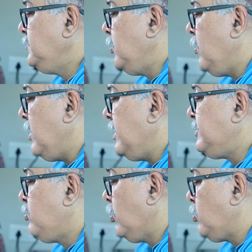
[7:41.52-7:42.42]
you know,
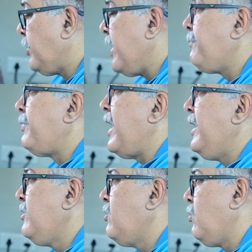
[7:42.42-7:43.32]
it's good to take
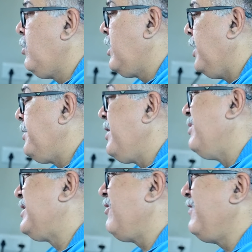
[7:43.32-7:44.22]
pride in your own country,
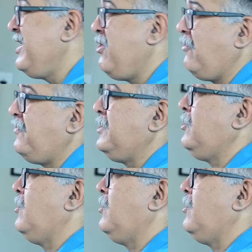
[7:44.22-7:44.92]
but very often, you